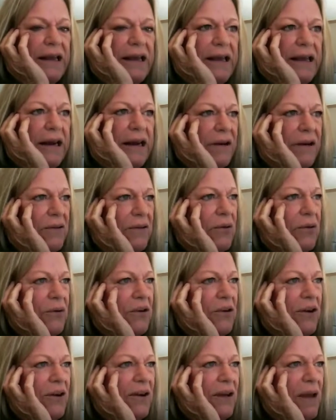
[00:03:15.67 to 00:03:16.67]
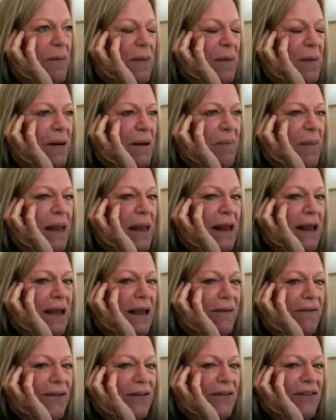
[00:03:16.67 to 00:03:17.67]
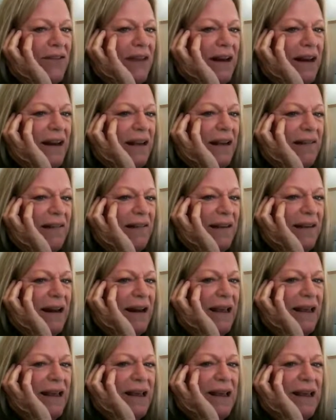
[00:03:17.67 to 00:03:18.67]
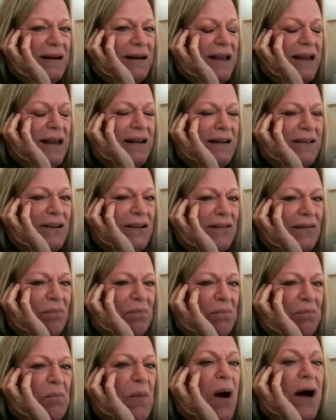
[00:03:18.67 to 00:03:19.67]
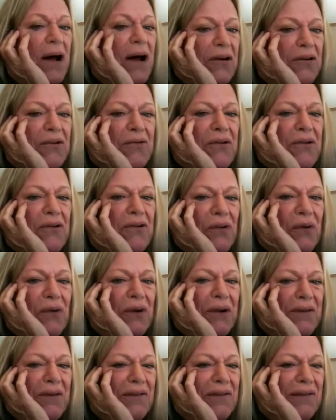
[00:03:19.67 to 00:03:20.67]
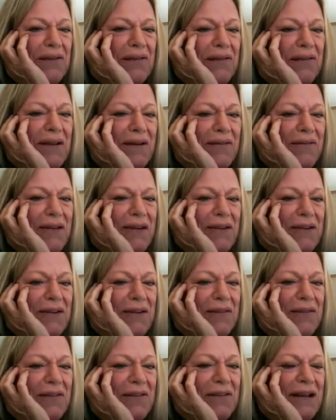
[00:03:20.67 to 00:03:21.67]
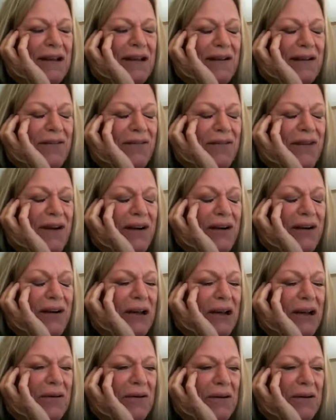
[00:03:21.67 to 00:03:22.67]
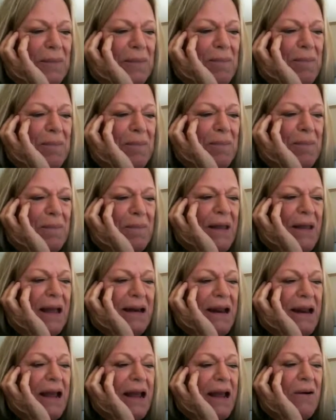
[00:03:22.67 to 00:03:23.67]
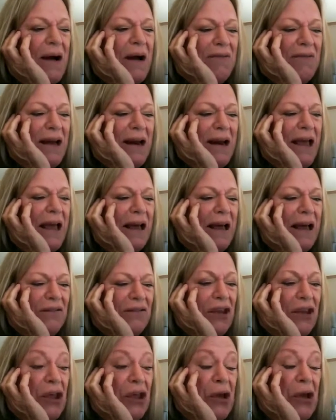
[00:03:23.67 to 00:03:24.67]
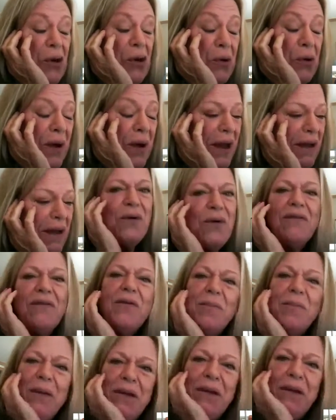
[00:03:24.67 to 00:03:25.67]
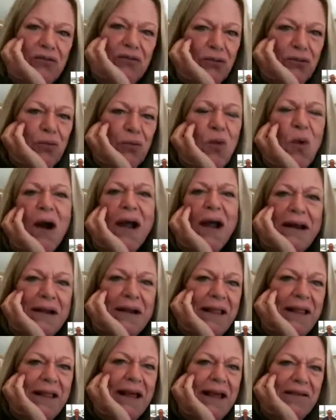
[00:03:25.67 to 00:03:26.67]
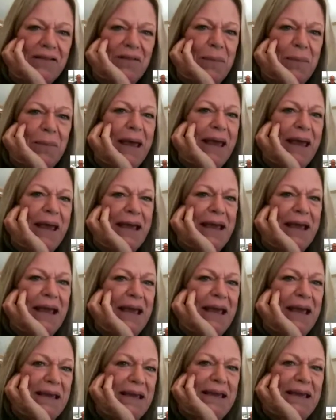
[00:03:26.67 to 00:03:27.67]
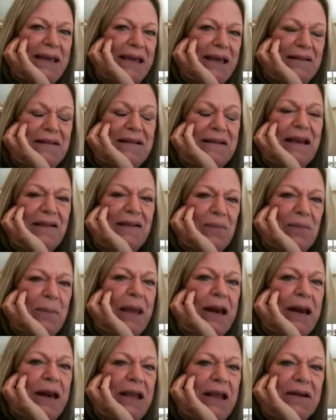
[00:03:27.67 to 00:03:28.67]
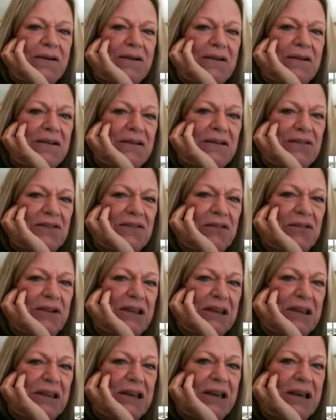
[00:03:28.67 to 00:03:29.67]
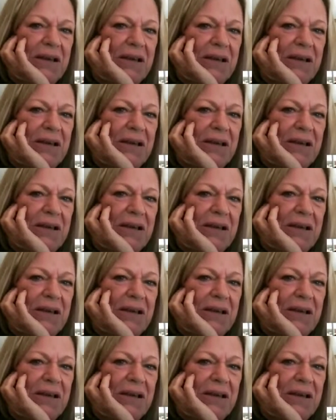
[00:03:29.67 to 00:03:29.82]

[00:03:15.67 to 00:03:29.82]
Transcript: We're talking about a medieval city setting and just modern resorts and stuff. It just sounds very cool. And now I've got to ask you, have you ever been to Wineglass Bay in Tasmania, Australia?